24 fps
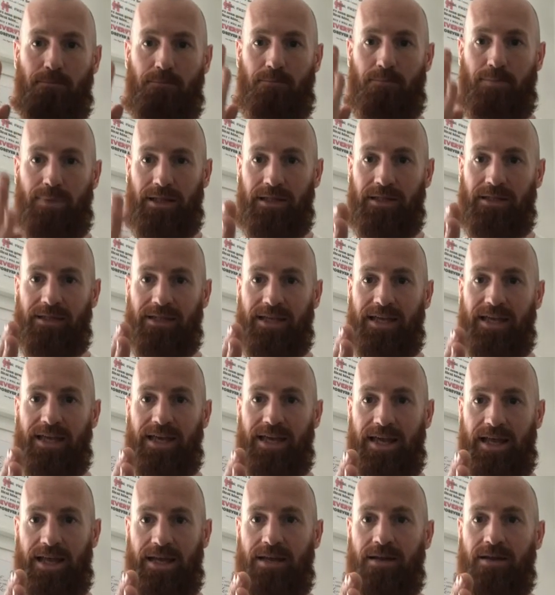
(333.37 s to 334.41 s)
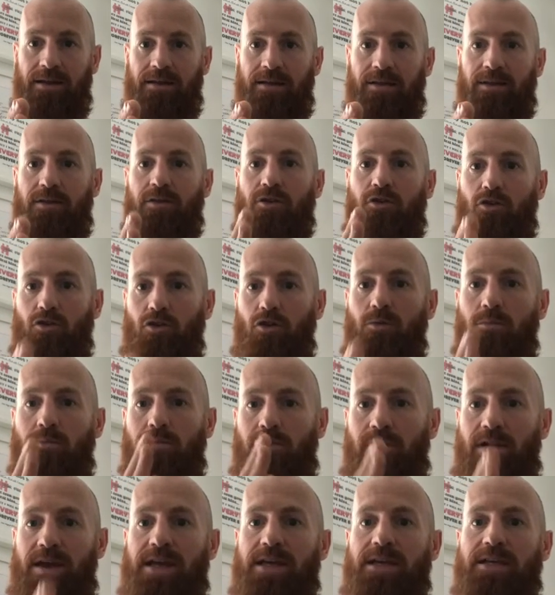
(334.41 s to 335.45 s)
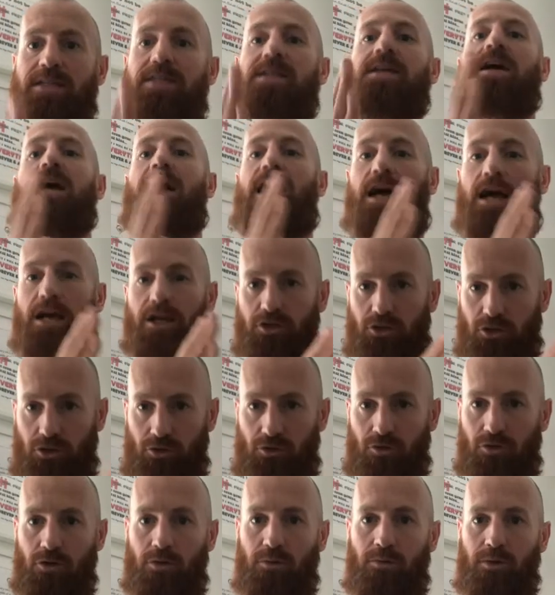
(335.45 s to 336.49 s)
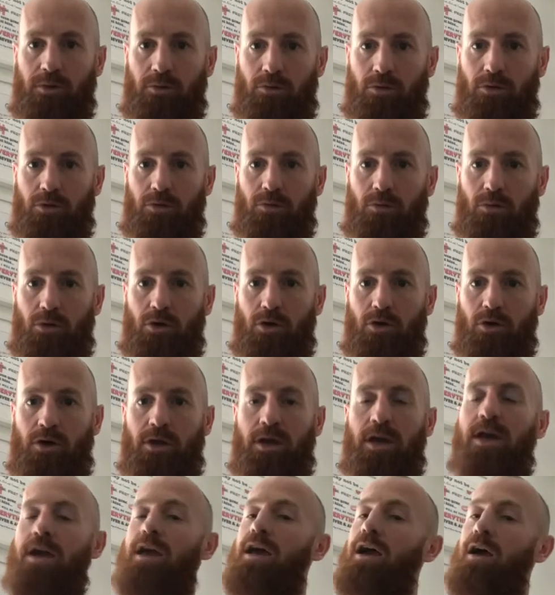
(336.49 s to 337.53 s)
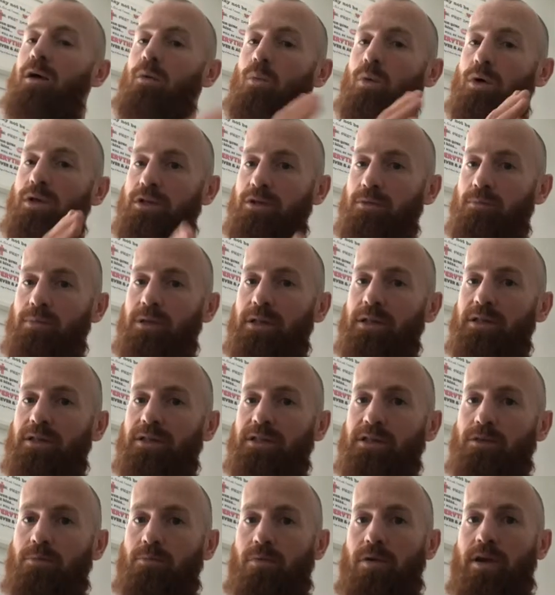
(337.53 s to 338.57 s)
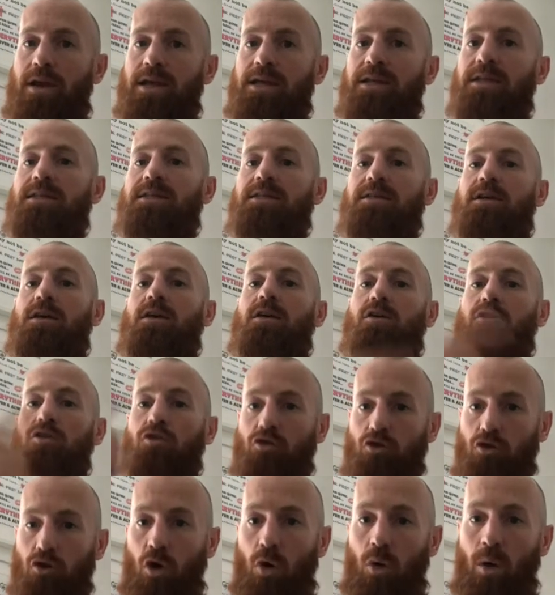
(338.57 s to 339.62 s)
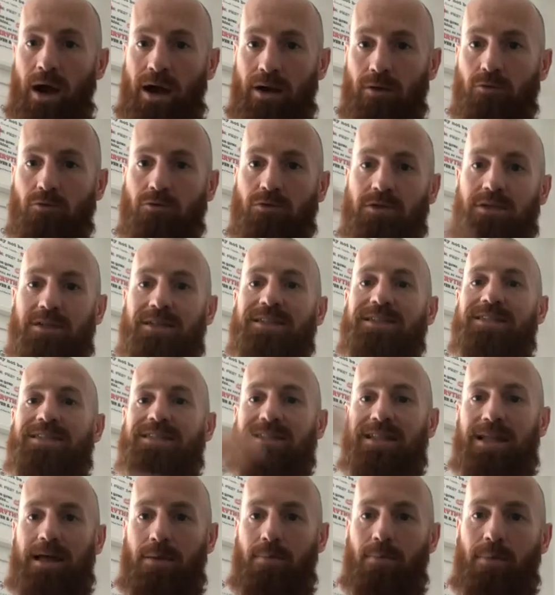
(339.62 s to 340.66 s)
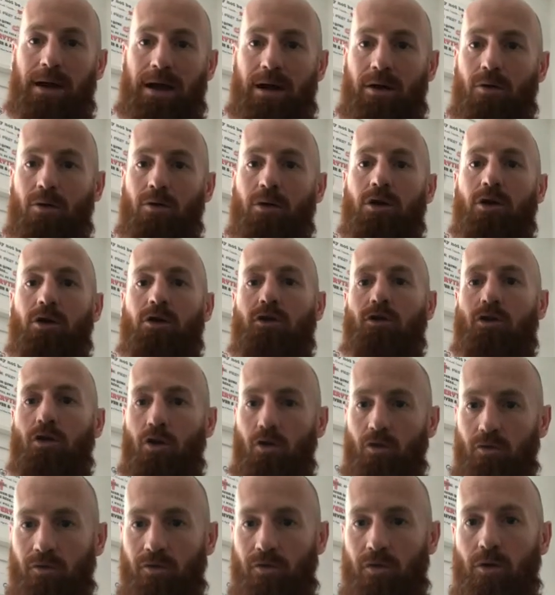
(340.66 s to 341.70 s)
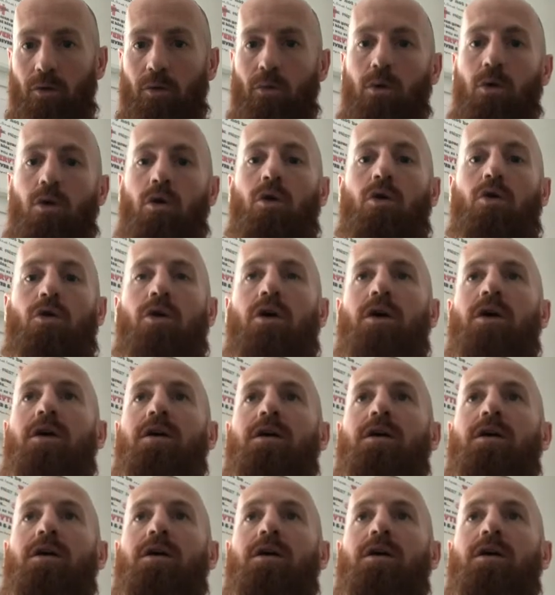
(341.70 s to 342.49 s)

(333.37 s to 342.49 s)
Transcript: Building in your breaks as you normally would at work. And when you're building your breaks, go out, step out, go for a walk.